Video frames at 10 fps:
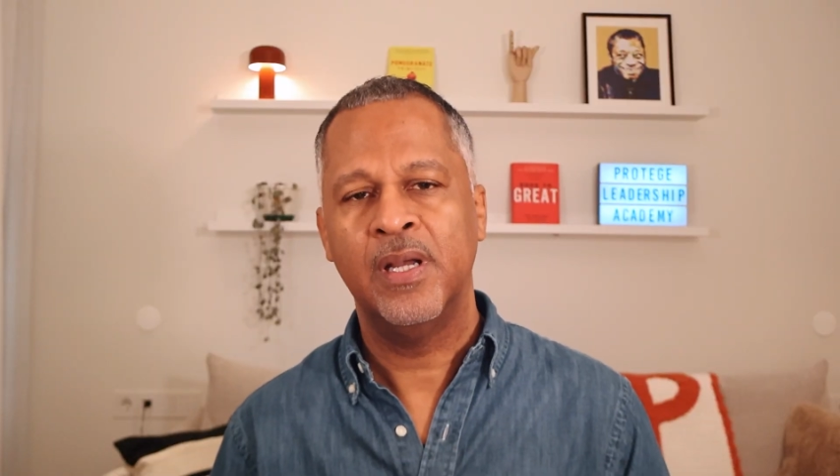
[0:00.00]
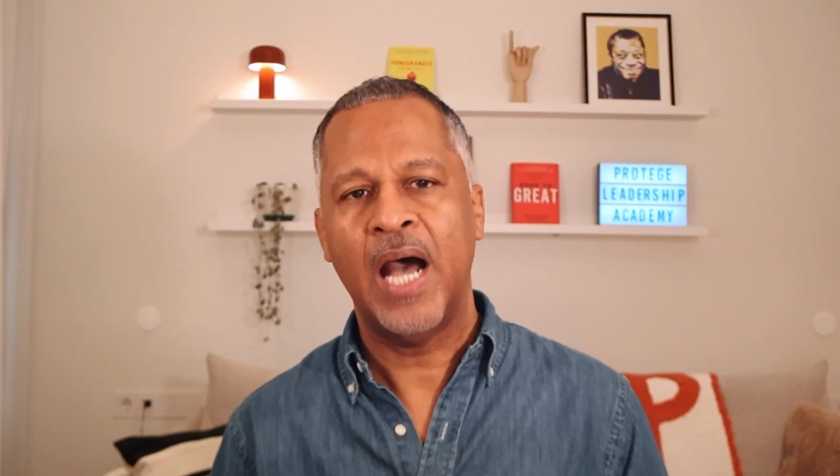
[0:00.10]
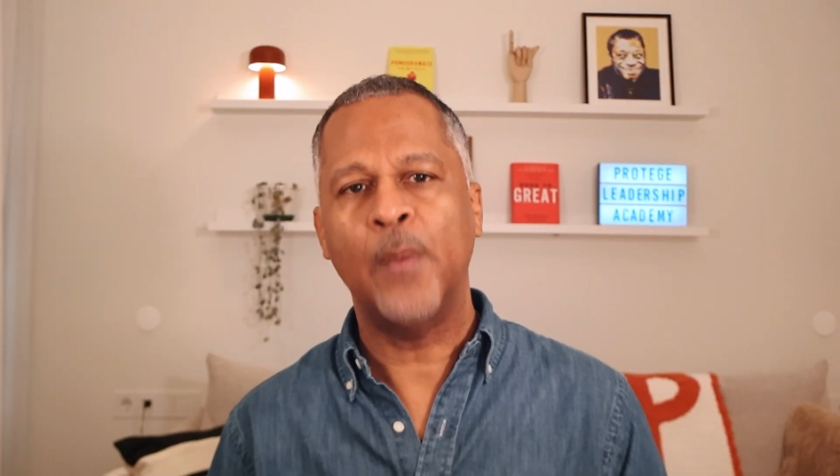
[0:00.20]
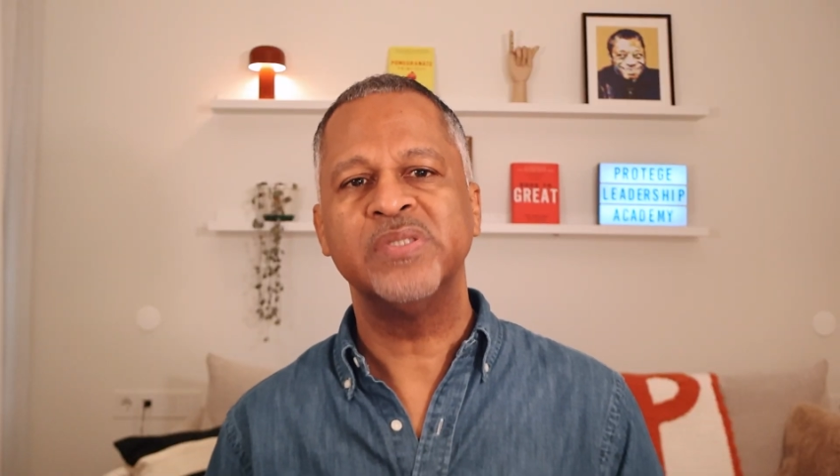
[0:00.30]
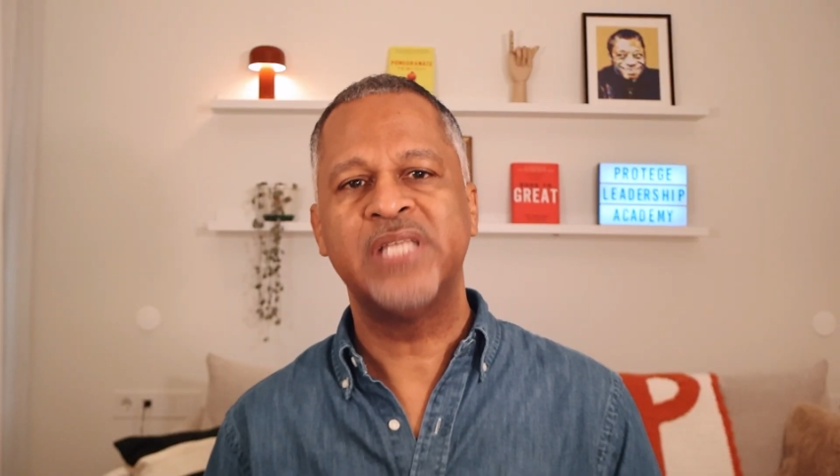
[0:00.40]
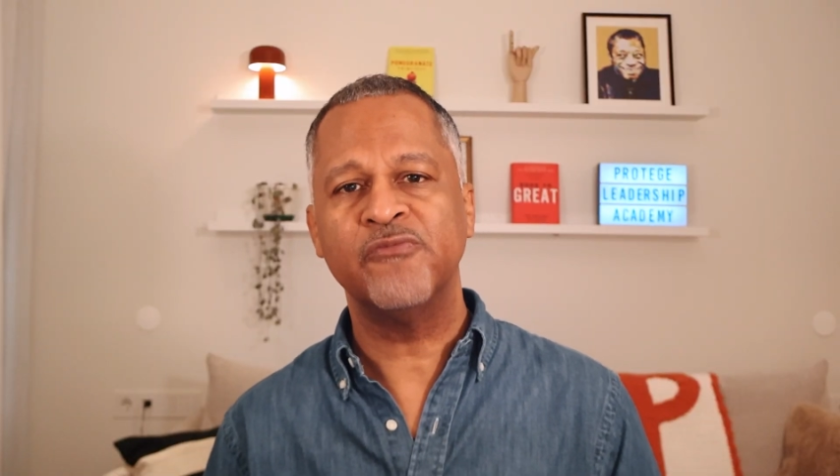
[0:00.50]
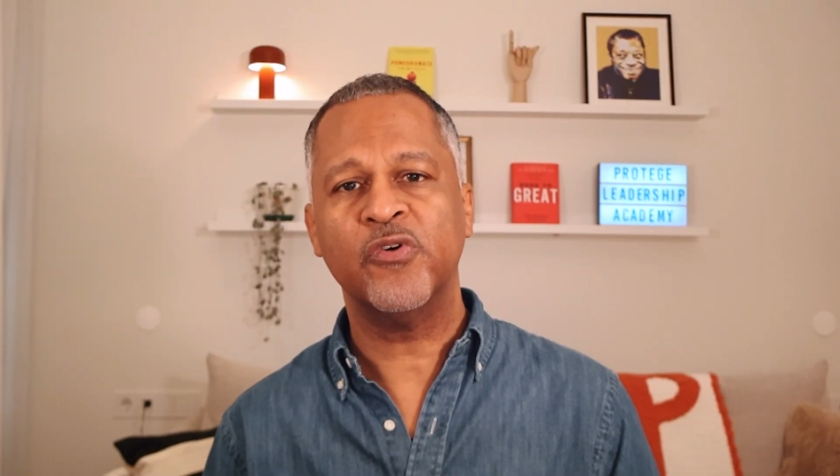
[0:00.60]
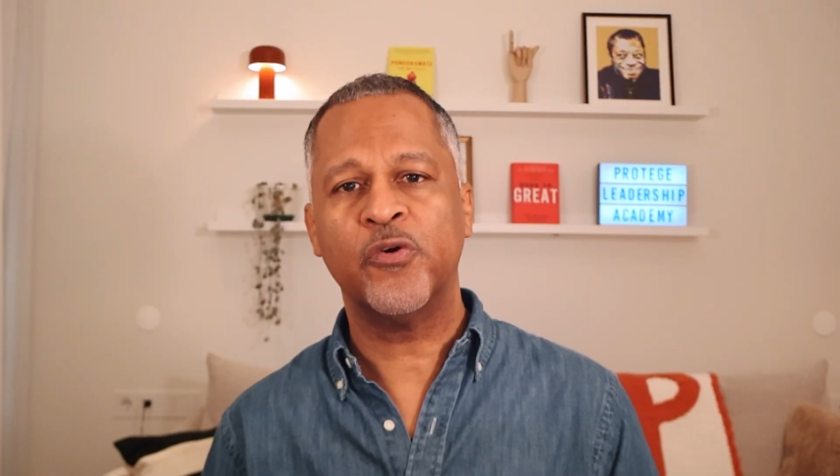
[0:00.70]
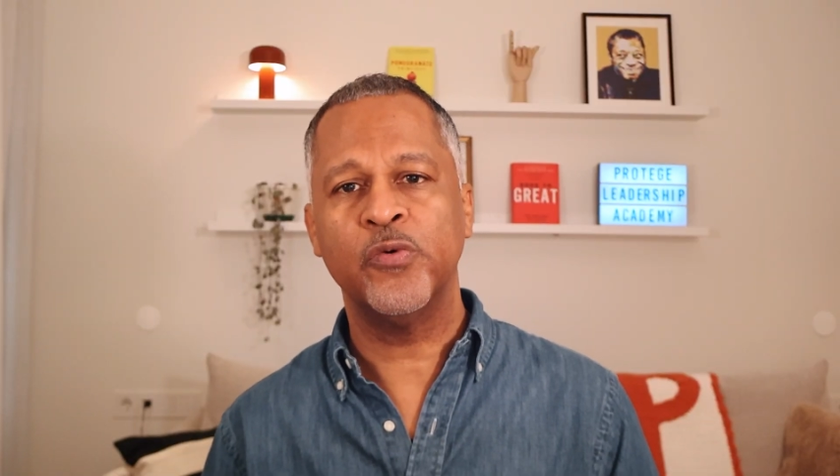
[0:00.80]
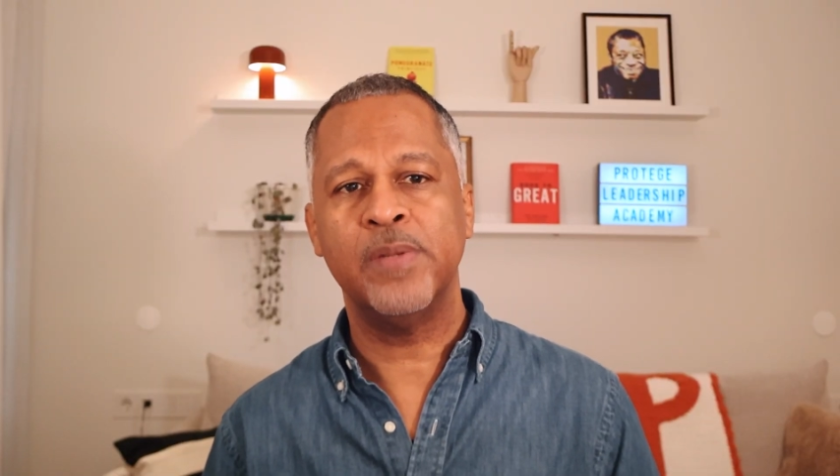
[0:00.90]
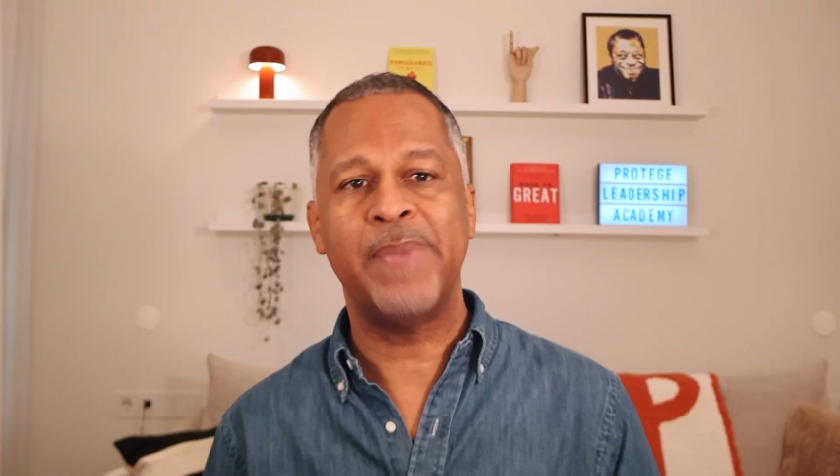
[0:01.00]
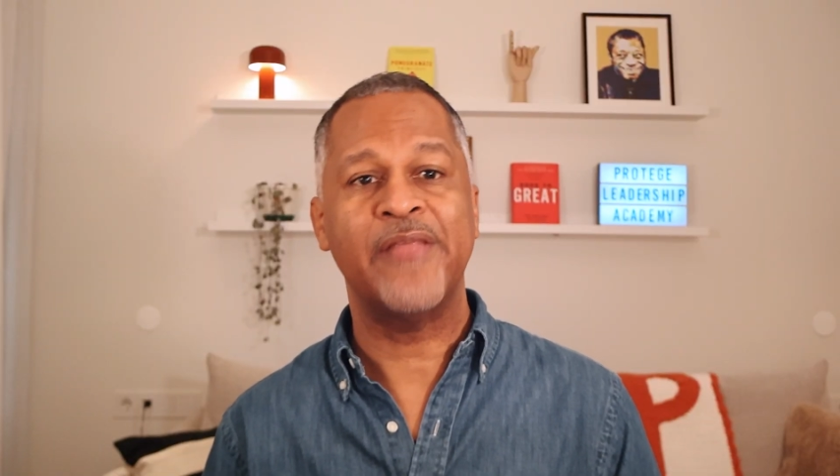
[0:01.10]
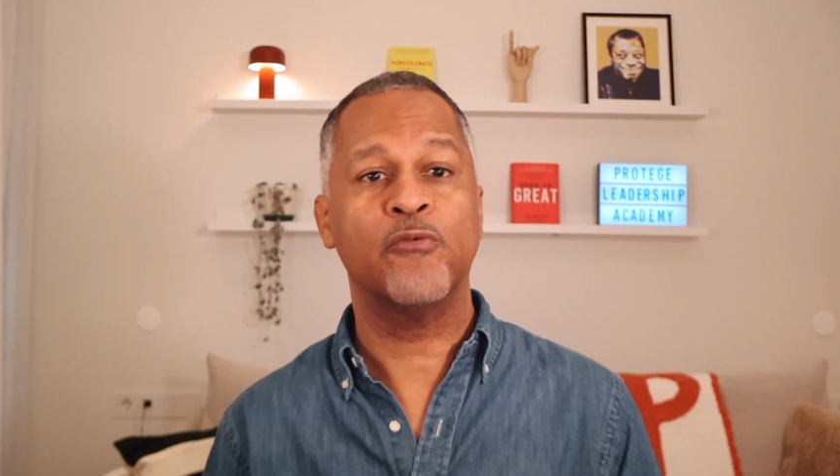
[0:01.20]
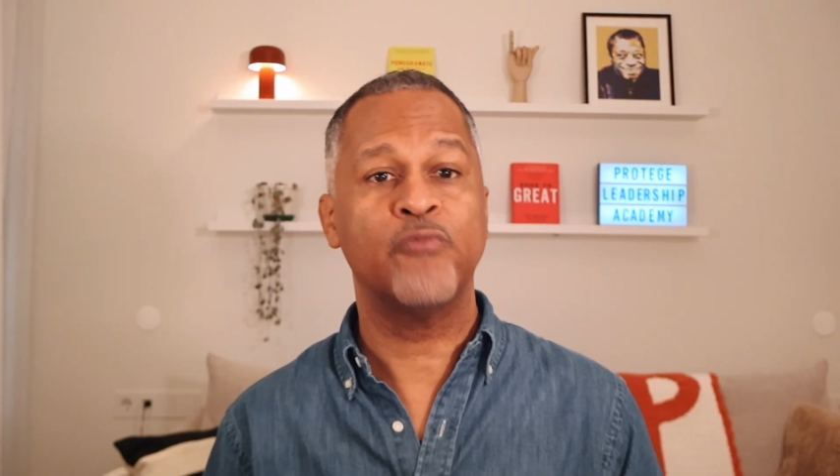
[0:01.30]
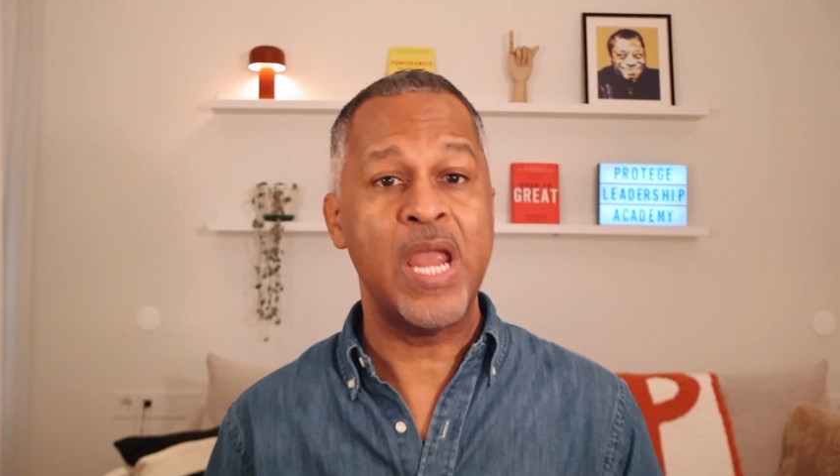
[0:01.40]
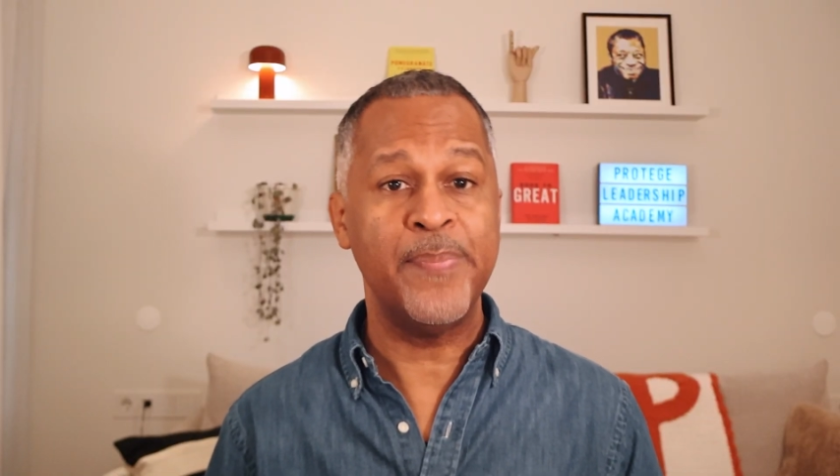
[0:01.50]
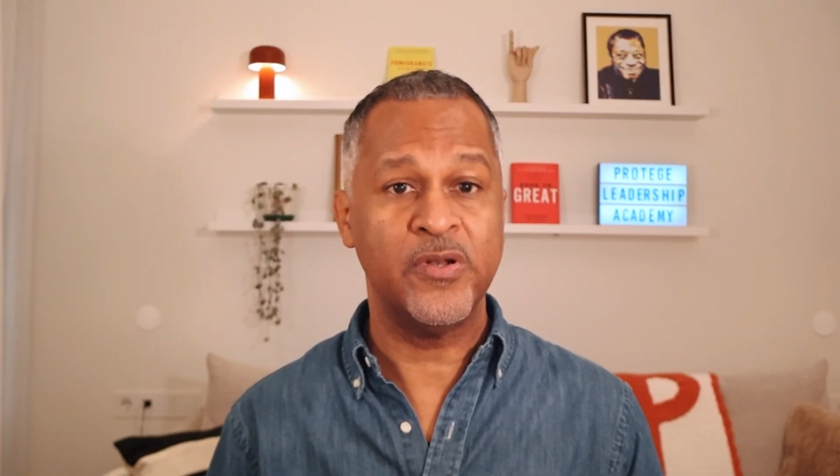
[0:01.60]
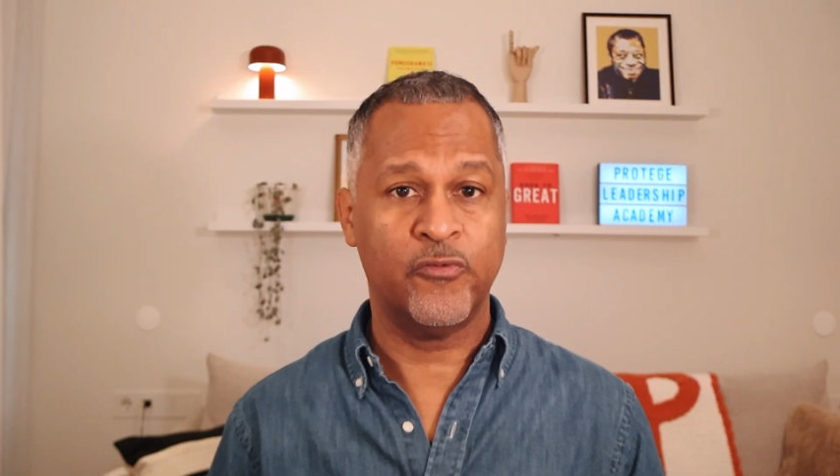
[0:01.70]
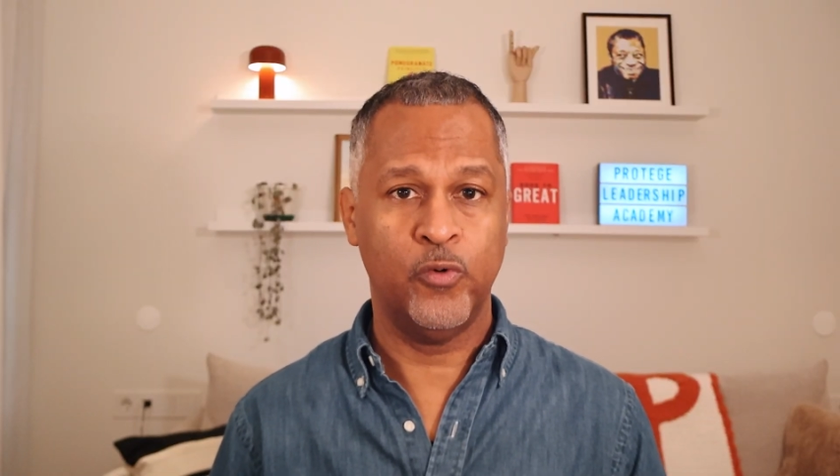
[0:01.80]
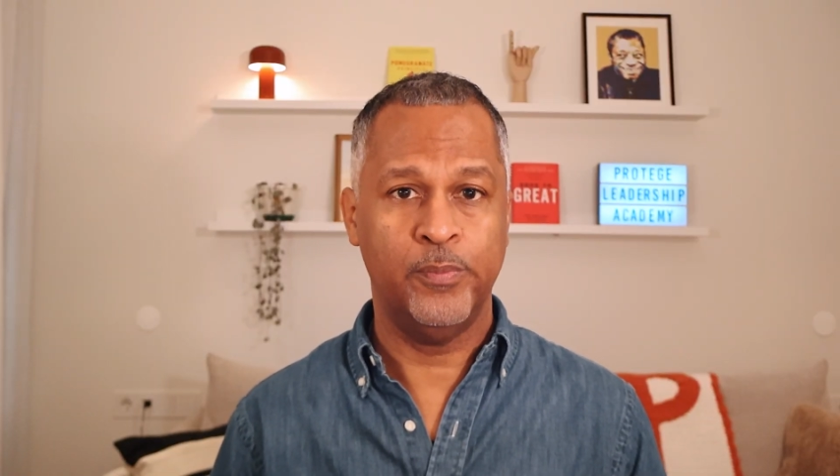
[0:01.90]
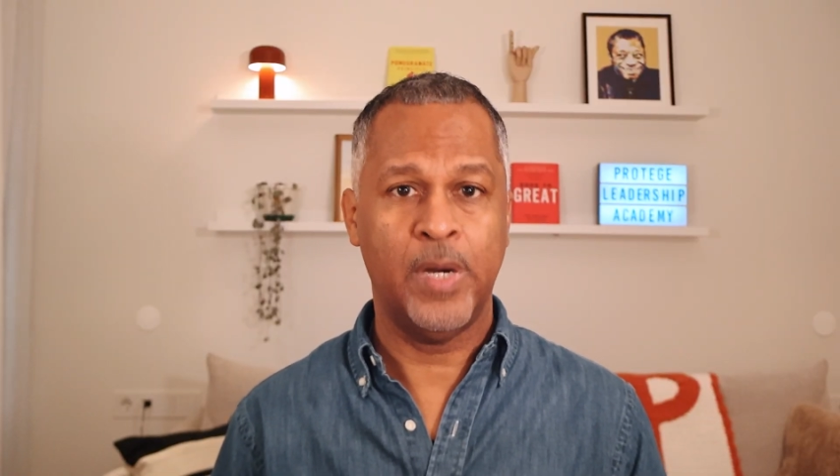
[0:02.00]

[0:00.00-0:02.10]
I was then recruited by the Rabin Group,